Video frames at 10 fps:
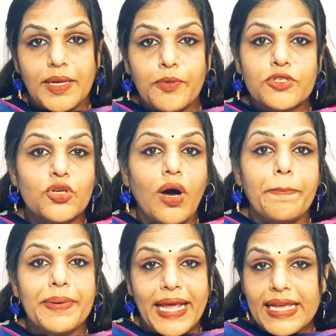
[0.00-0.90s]
Suppose you
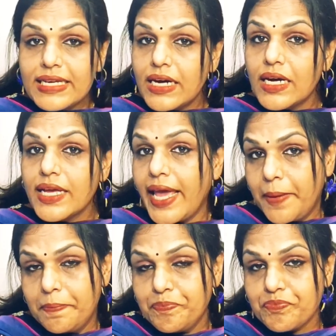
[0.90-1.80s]
are playing a
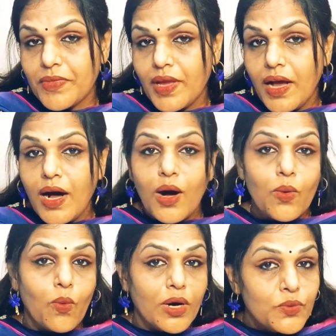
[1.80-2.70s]
game.
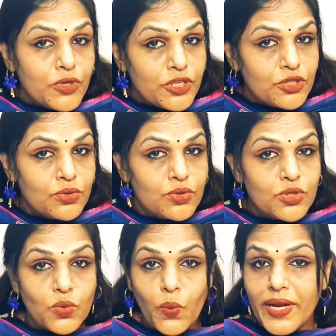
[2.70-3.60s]
What would you do
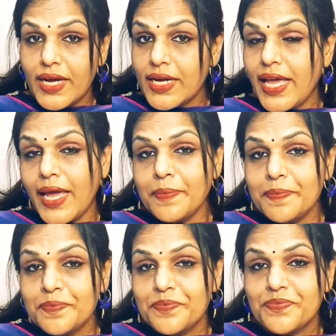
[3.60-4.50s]
to win a game?
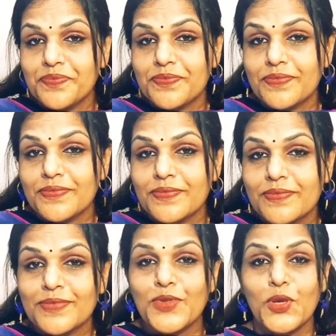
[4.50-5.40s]

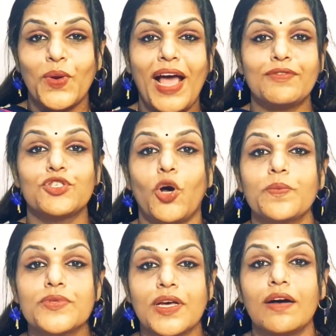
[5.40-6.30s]
You will have to
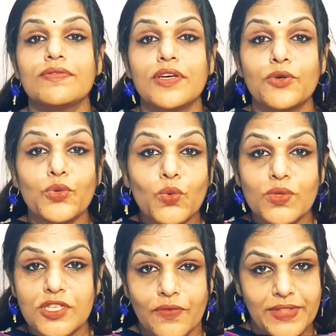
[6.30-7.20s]
observe the
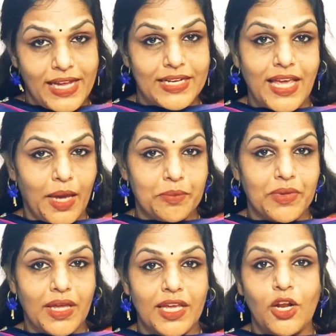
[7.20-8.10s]
rules of that game.
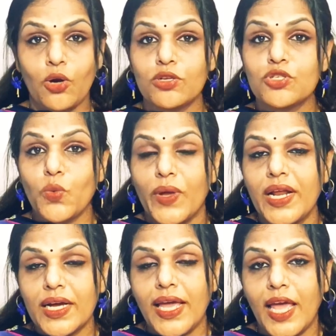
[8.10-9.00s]
In order to win
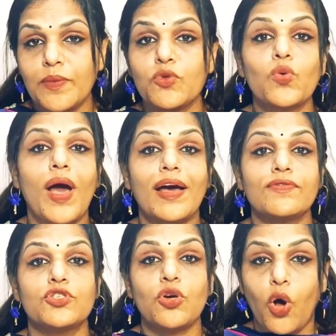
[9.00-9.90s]
a game, you
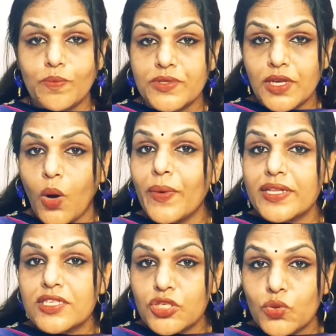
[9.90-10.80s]
have to observe
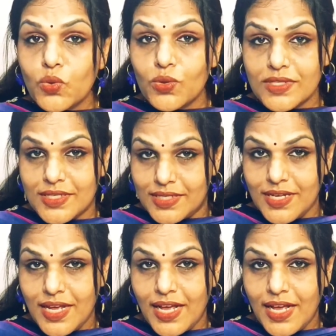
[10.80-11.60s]
its rules.